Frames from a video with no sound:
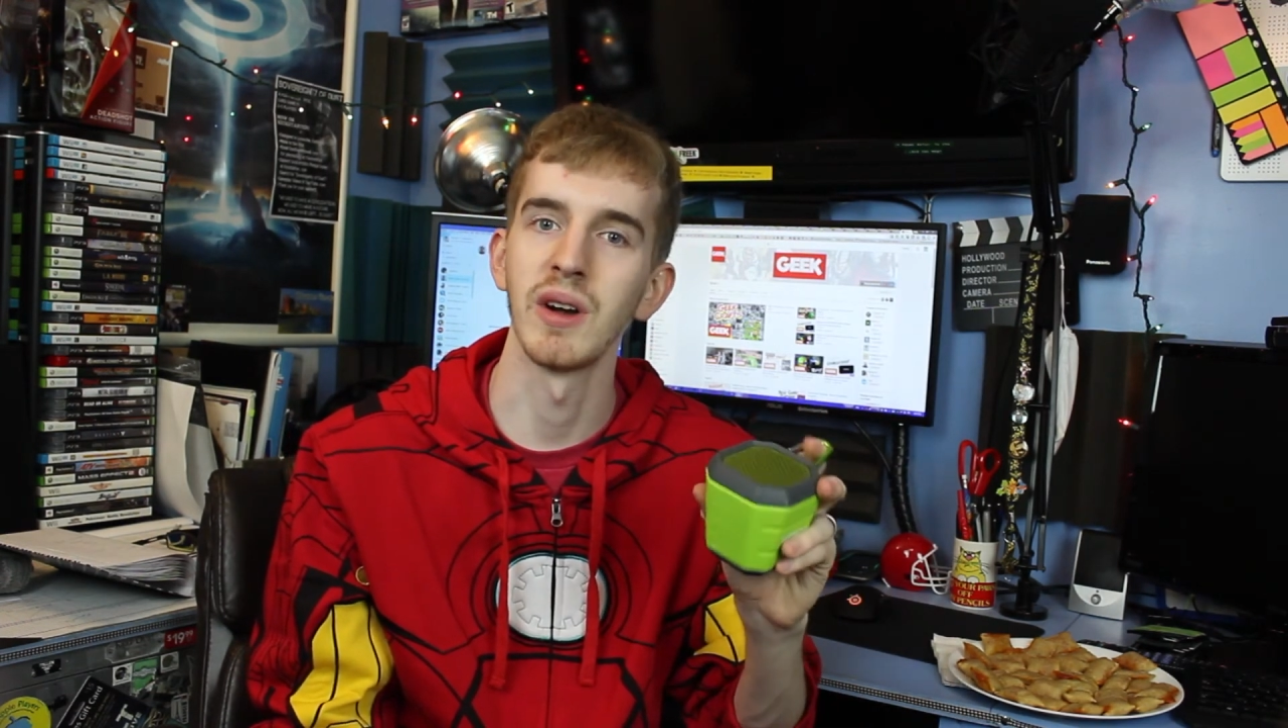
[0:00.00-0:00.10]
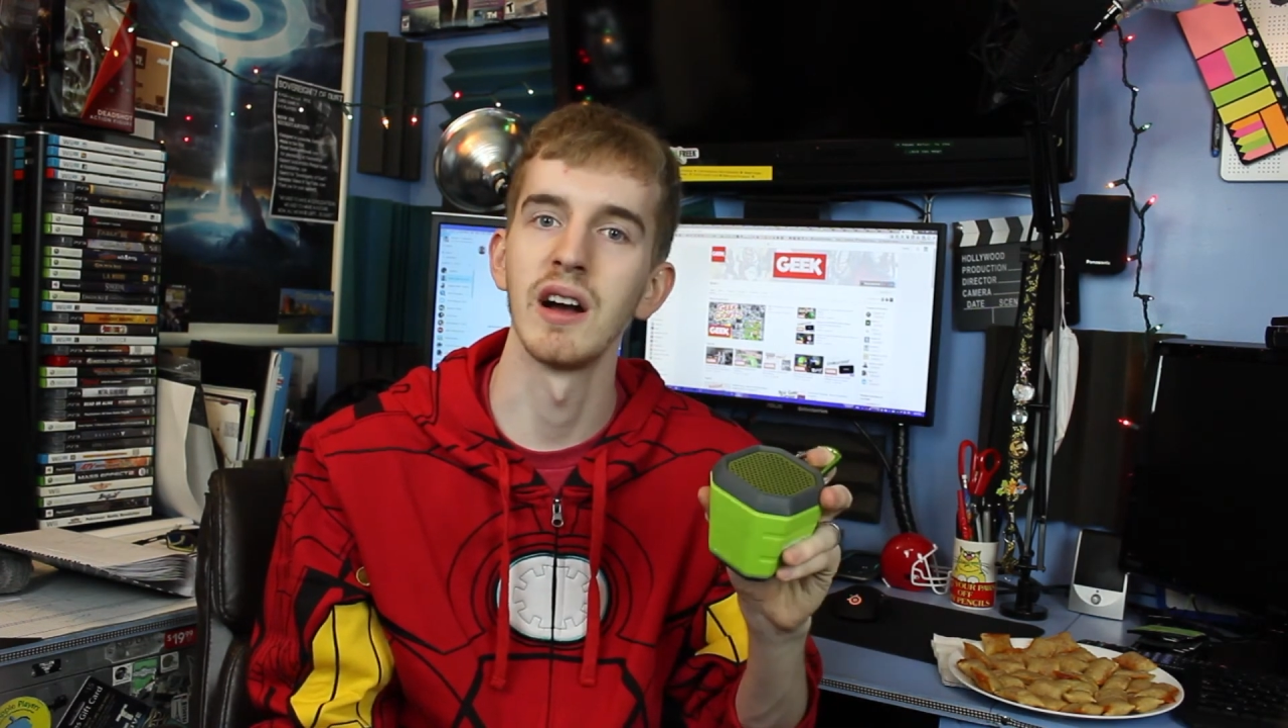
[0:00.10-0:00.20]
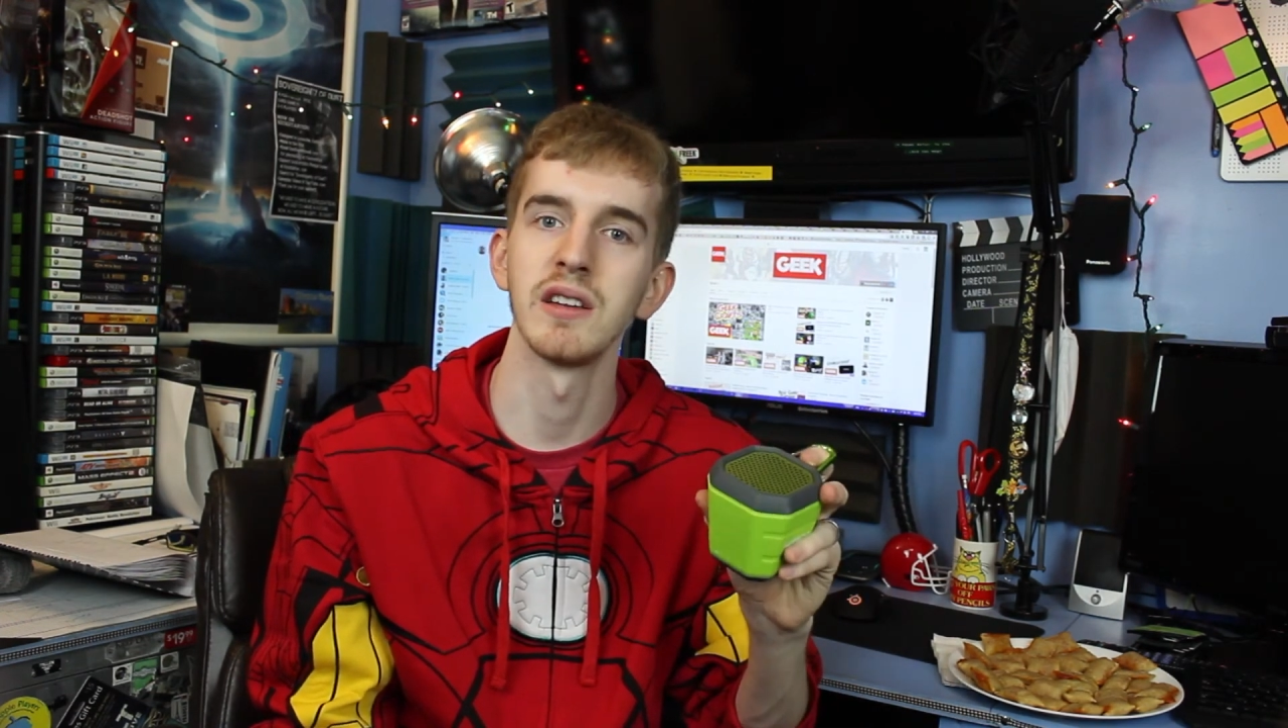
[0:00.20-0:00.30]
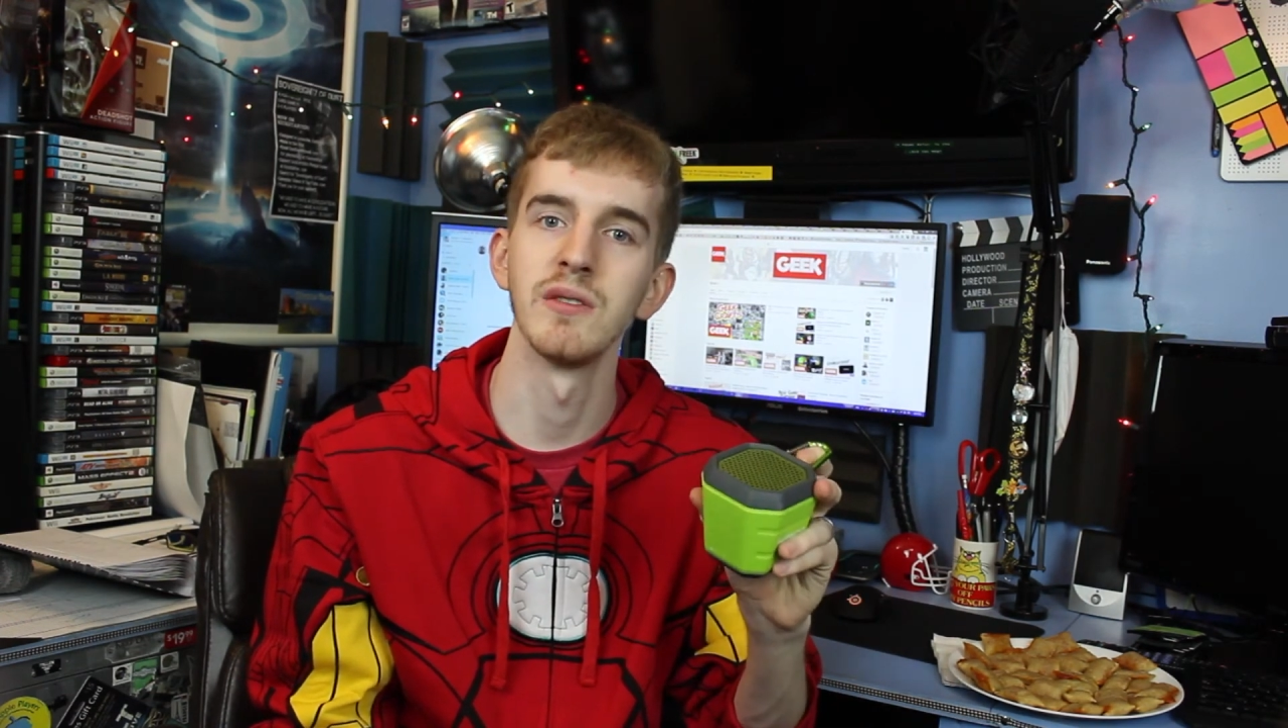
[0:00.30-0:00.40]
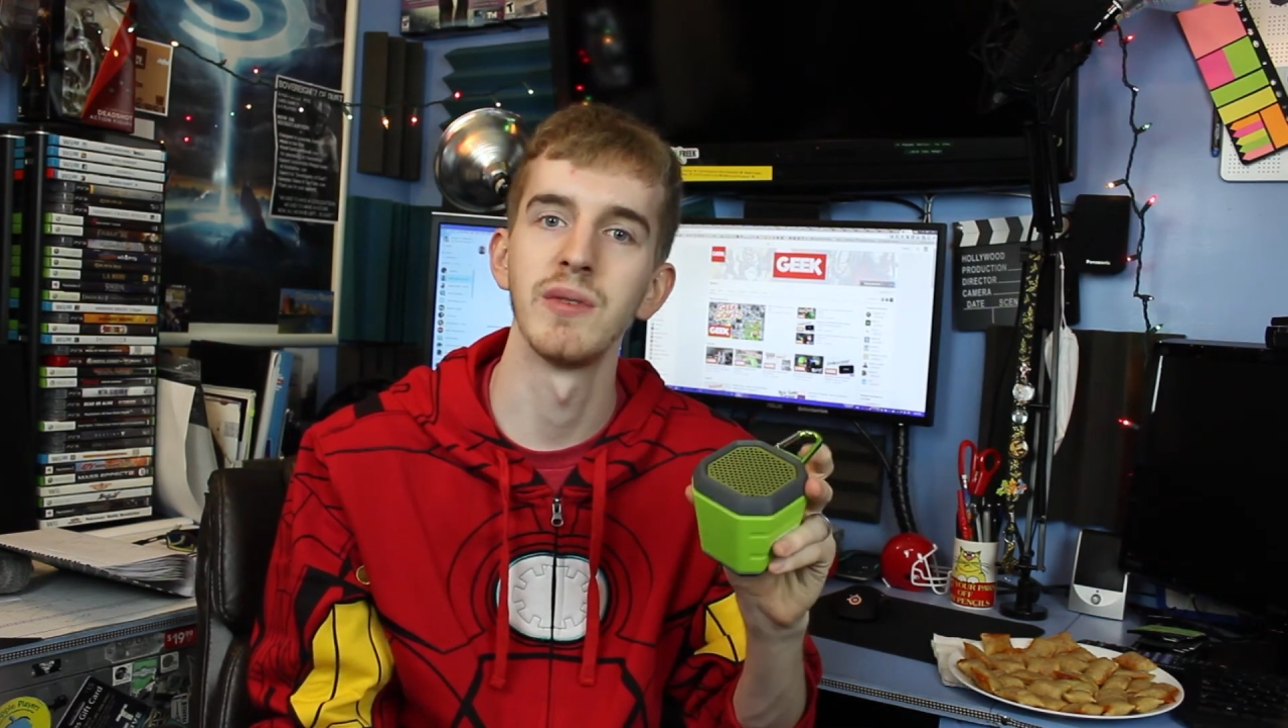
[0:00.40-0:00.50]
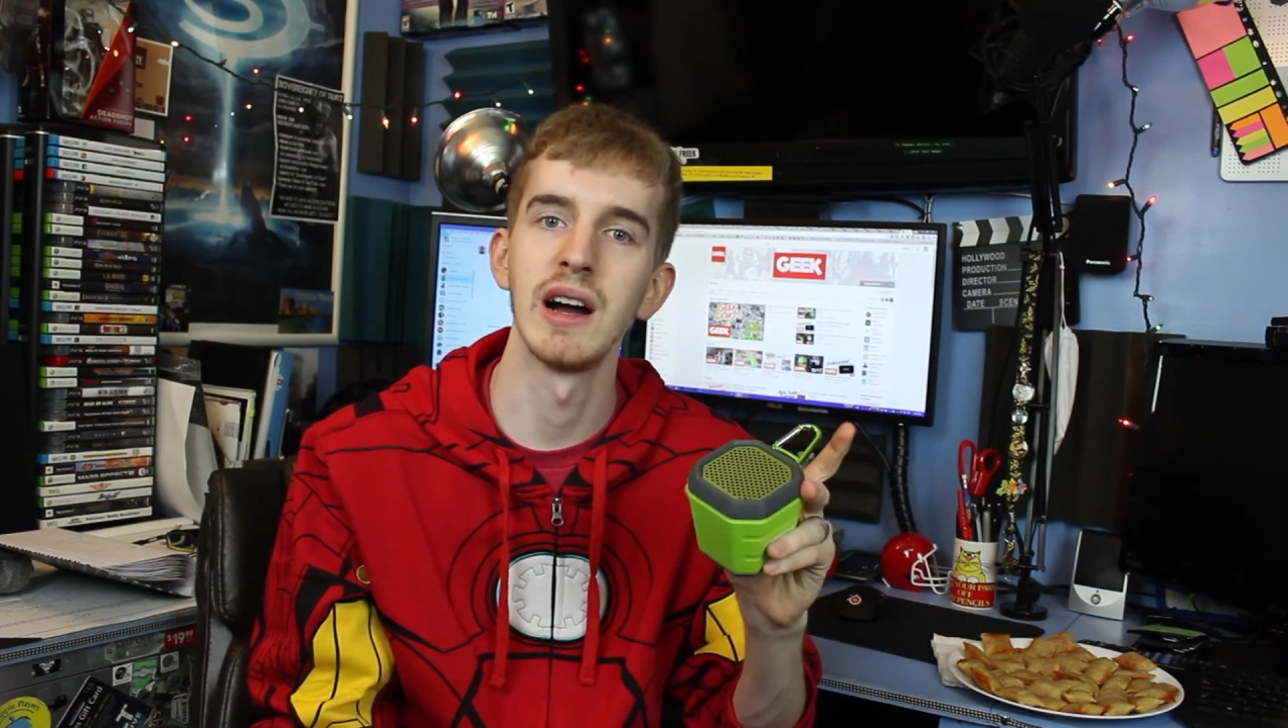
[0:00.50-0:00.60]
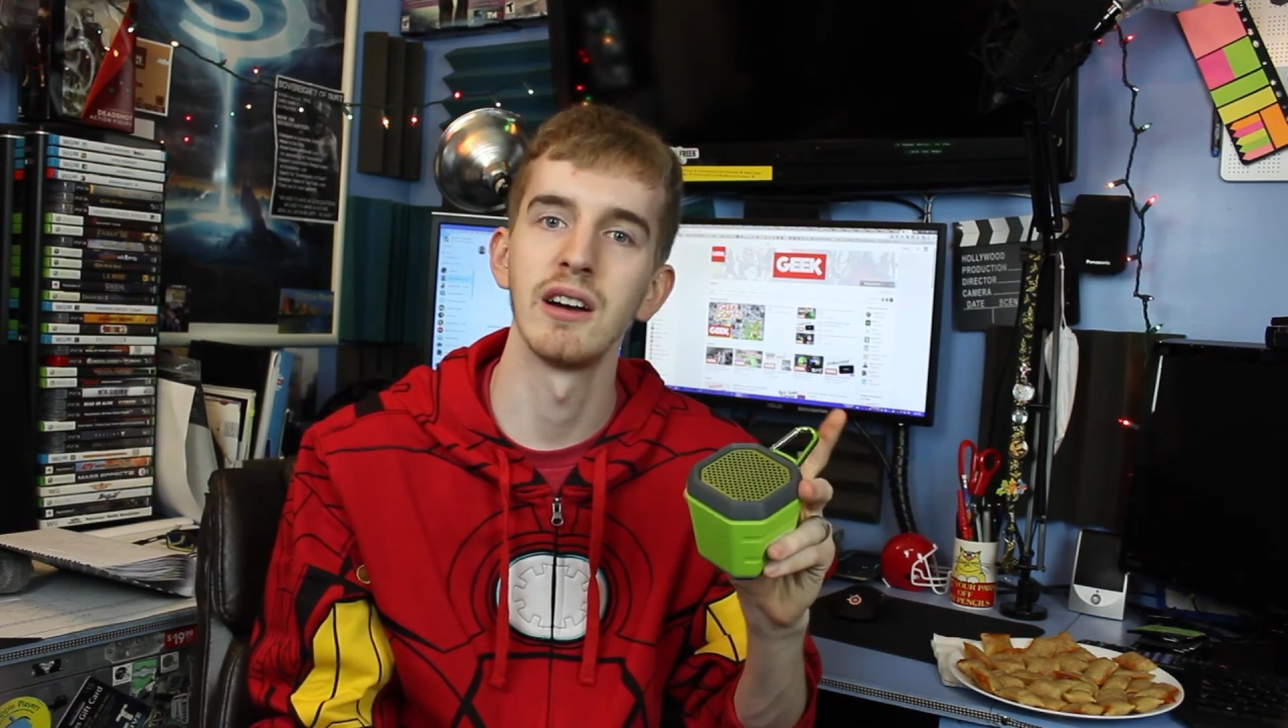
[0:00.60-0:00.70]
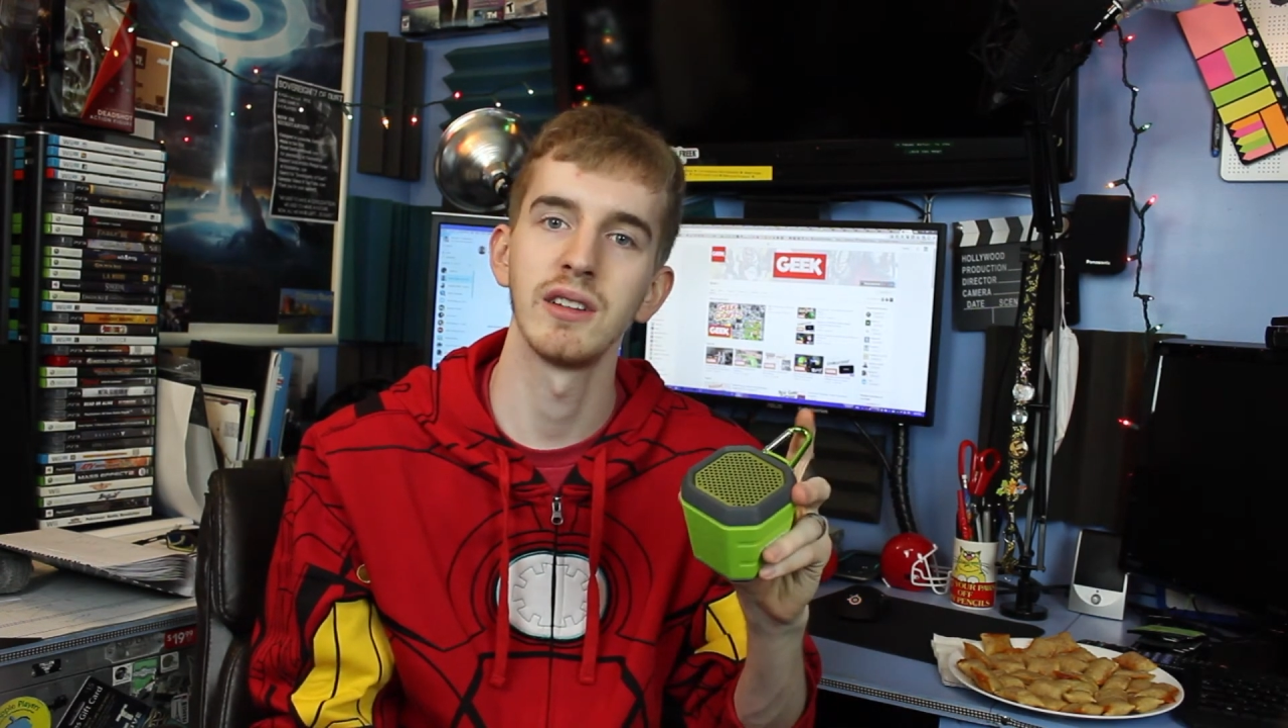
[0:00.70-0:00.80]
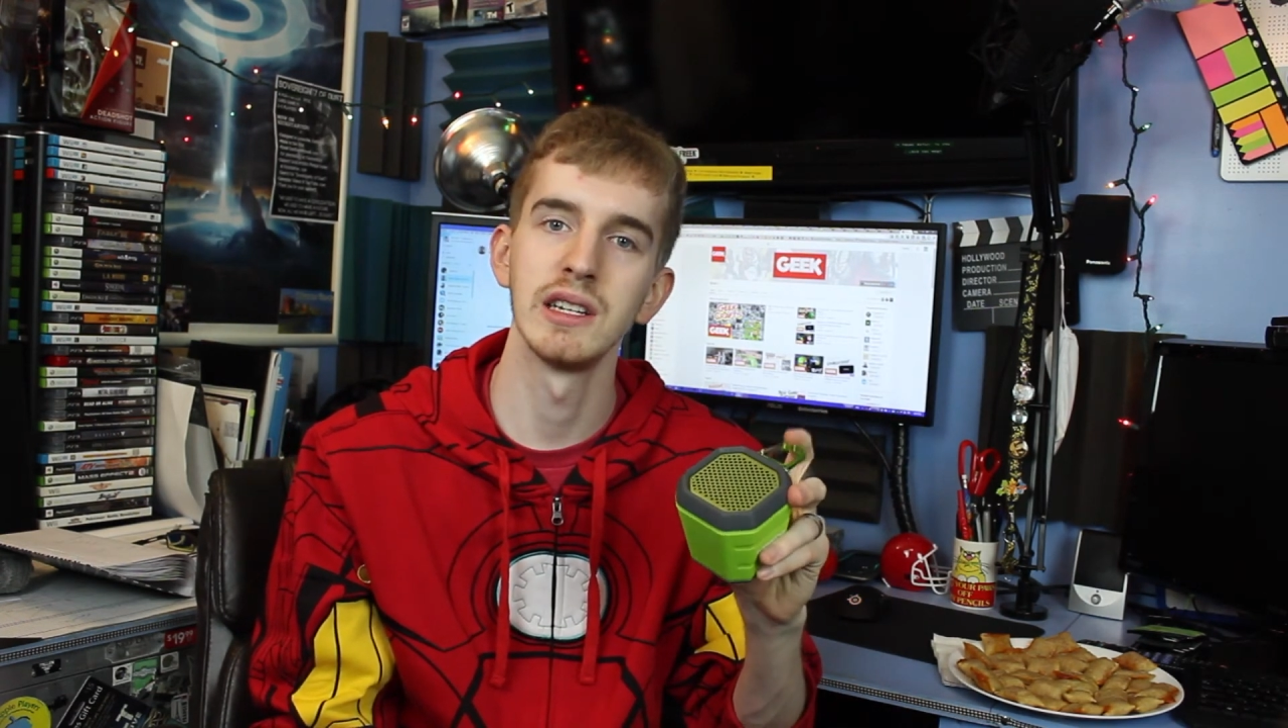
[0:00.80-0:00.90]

audio file